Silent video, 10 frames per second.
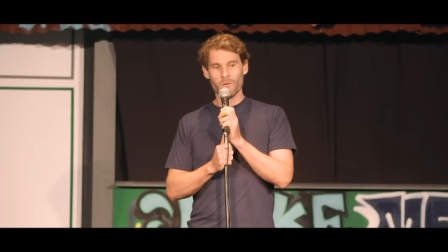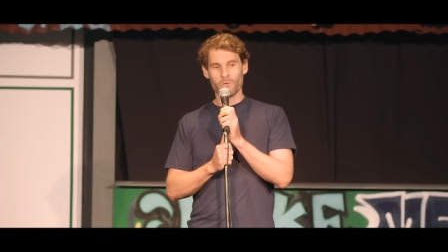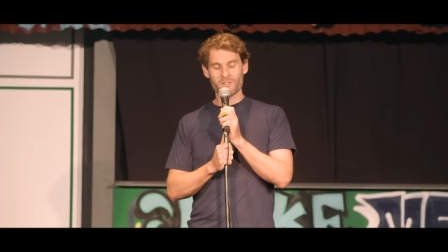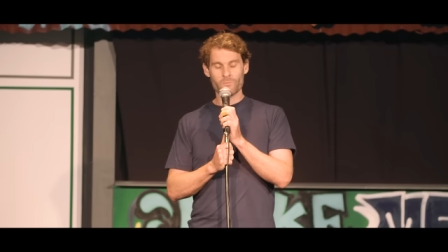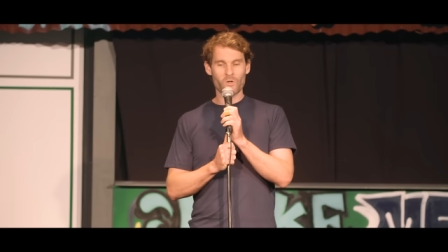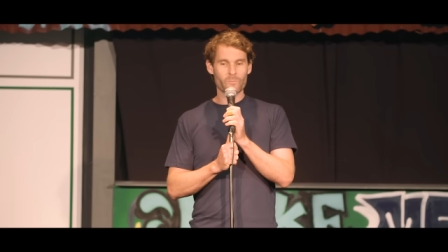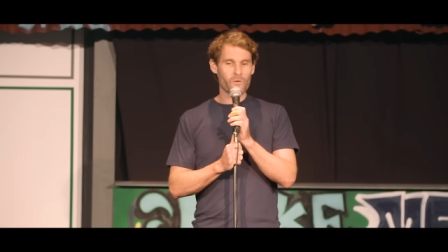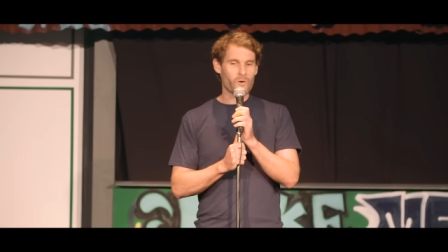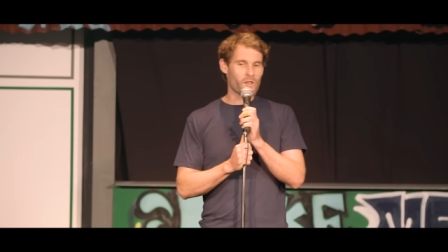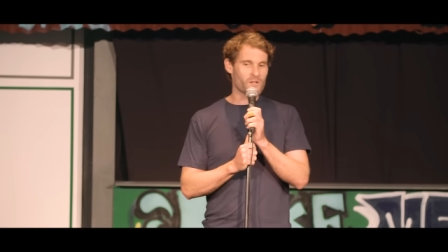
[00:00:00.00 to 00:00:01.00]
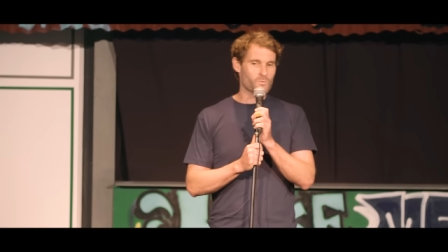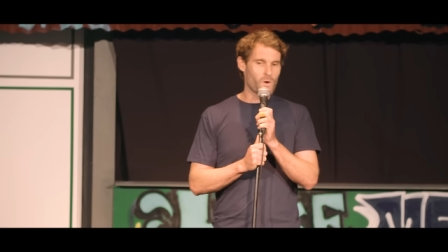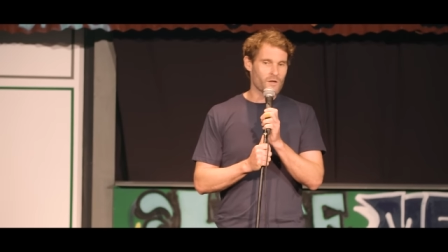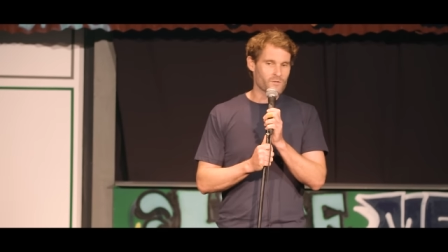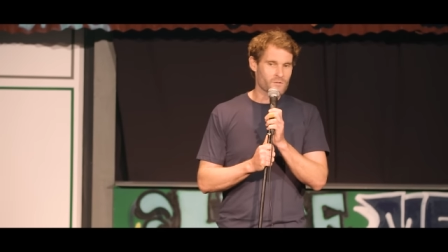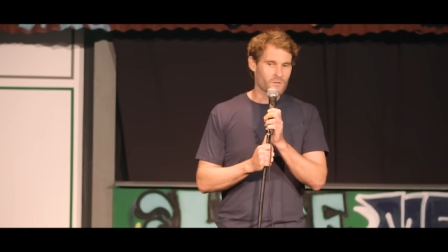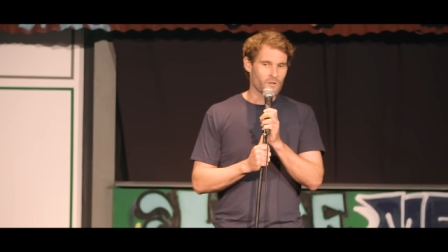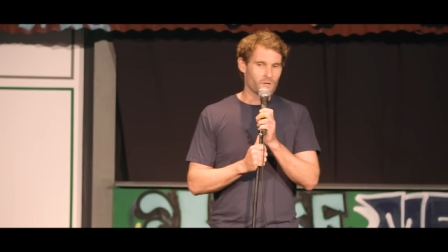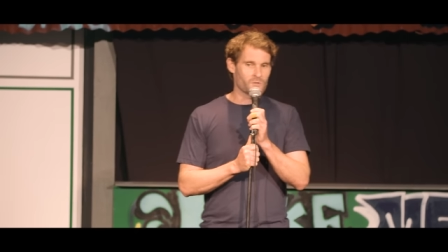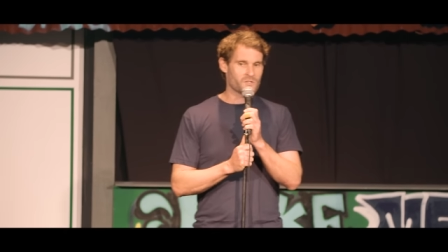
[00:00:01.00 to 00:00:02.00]
But I didn't want to be one of those ones
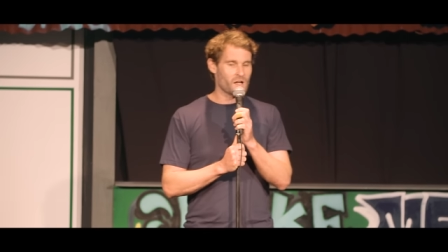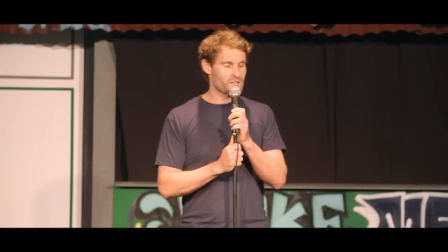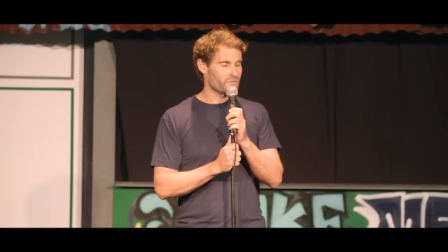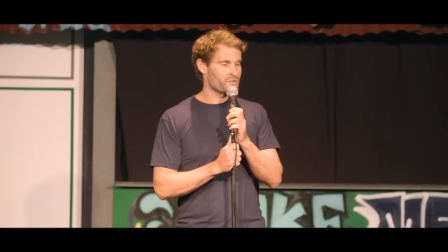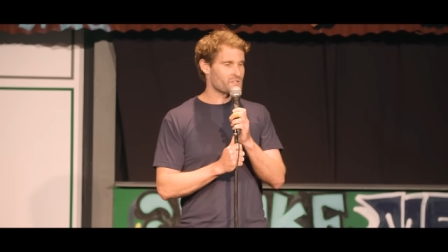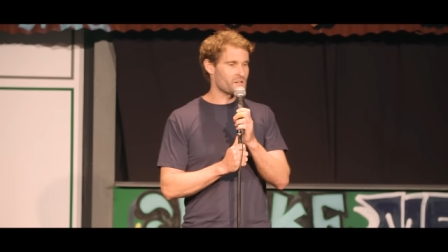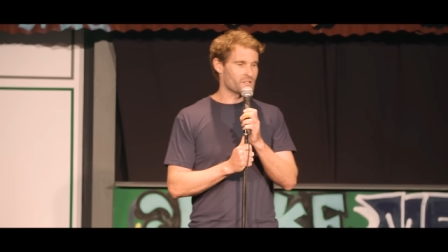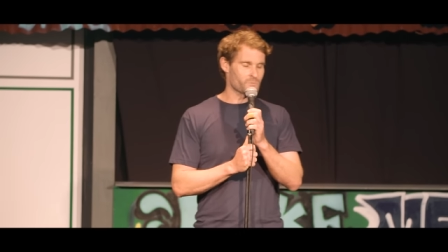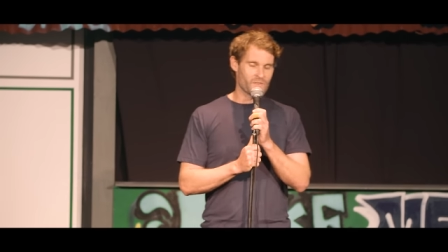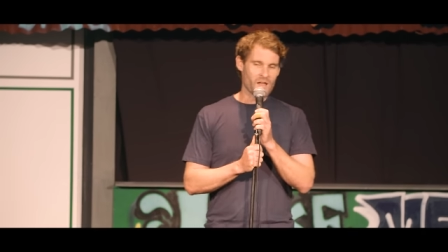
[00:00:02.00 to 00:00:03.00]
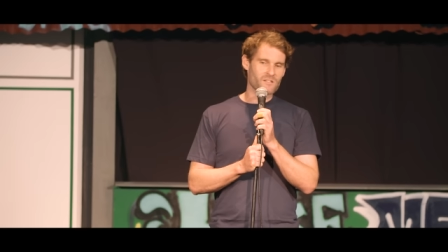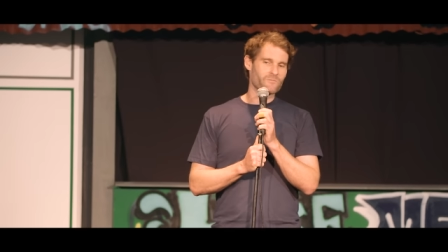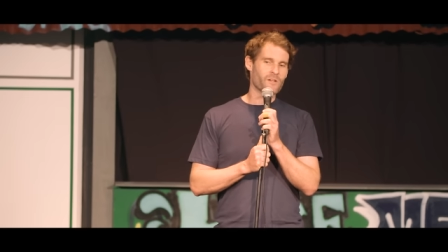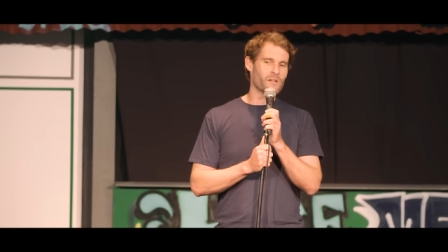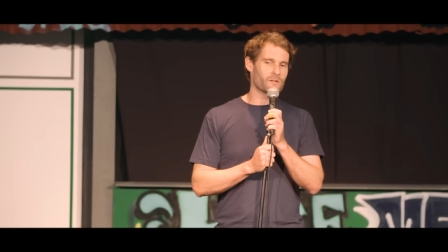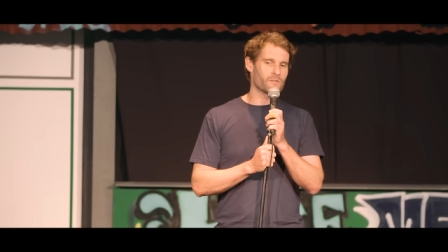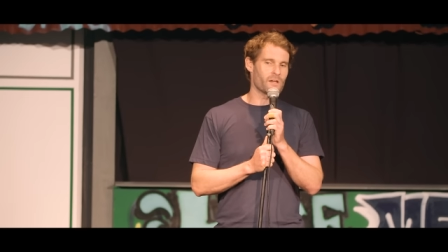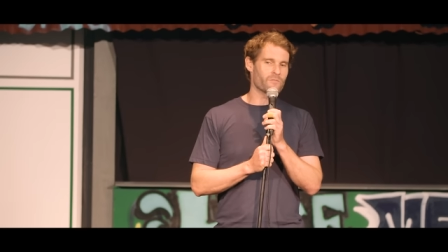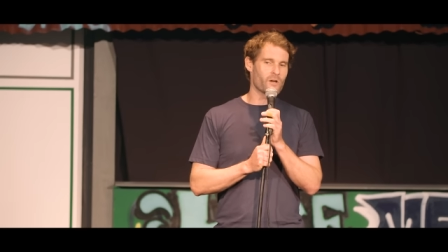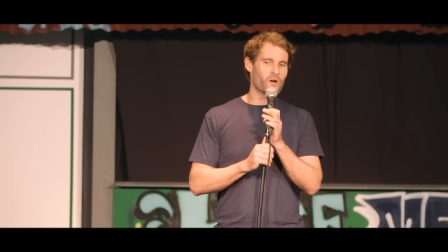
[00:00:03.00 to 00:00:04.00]
who starts every sentence with, as a vegan,
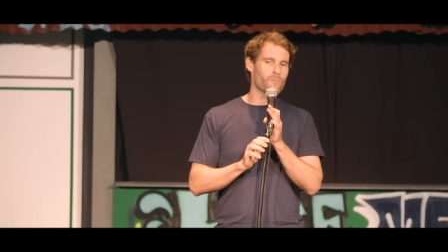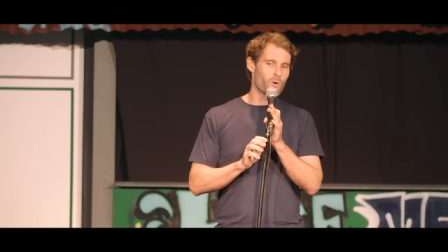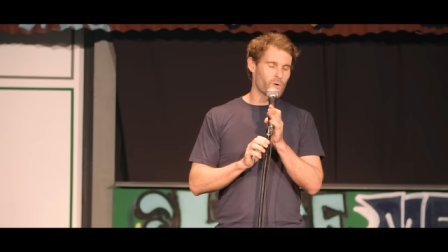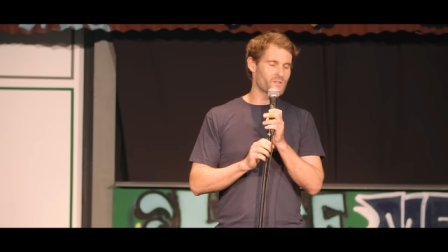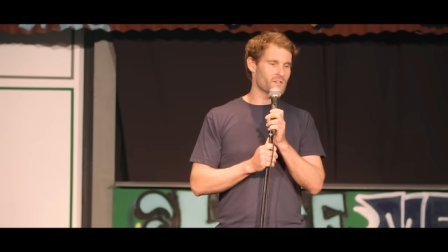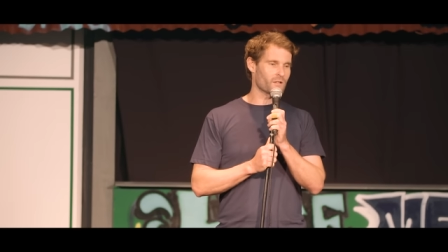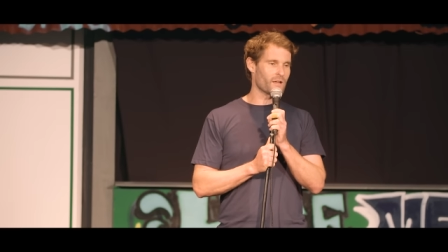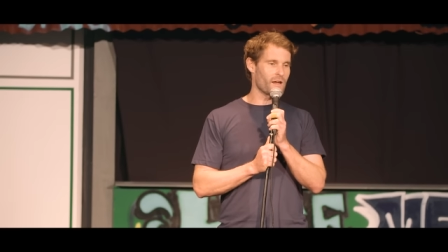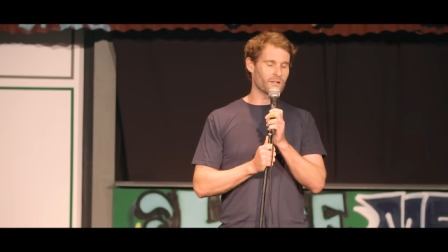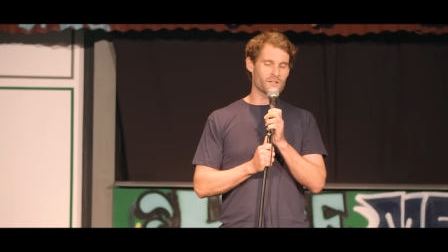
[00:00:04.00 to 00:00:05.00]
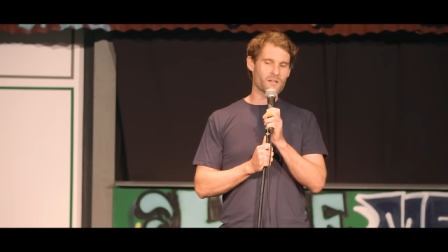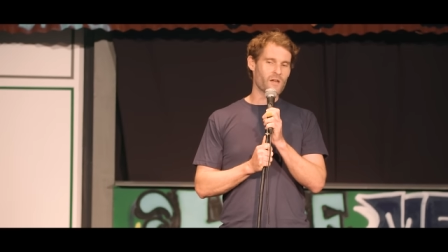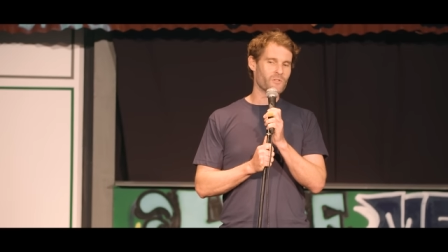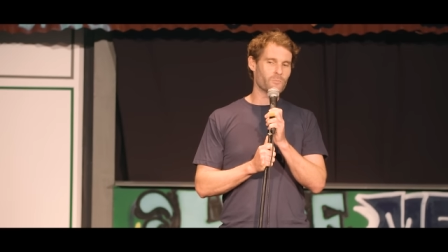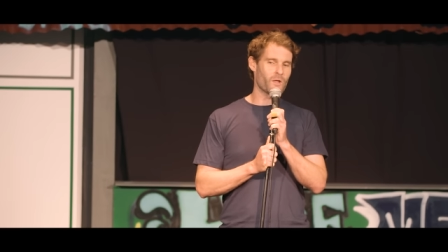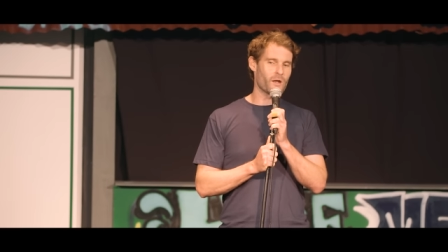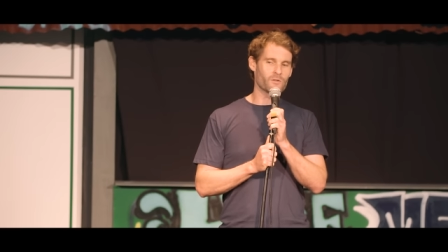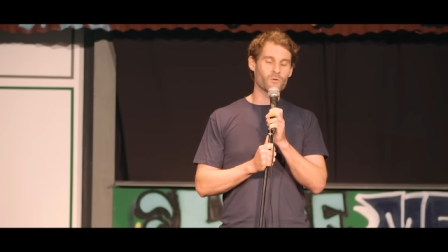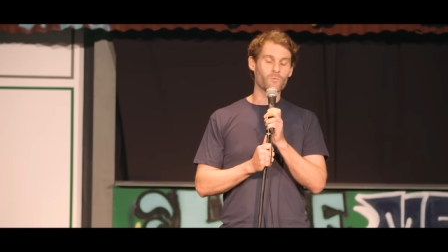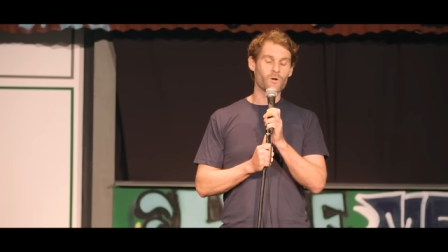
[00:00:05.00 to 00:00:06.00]
even though I am almost single-handedly saving the
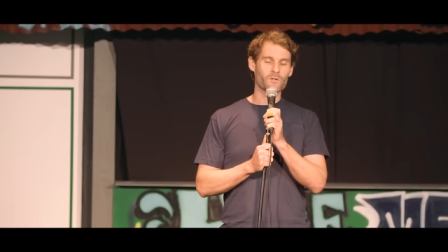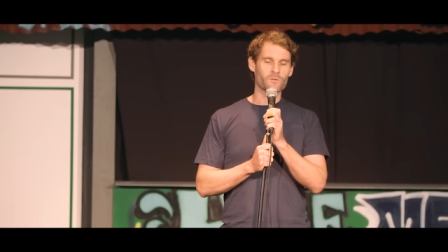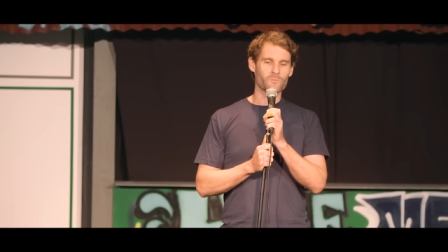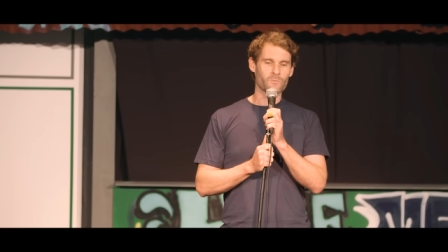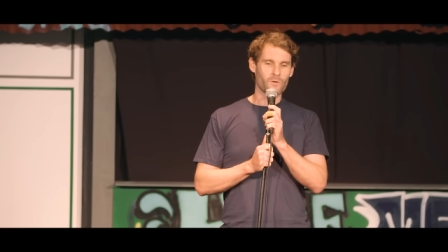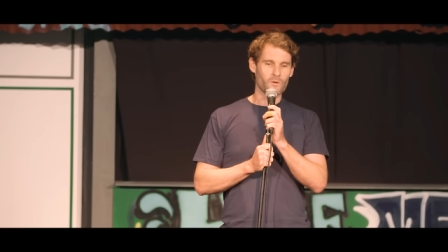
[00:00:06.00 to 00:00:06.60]
planet, you're welcome.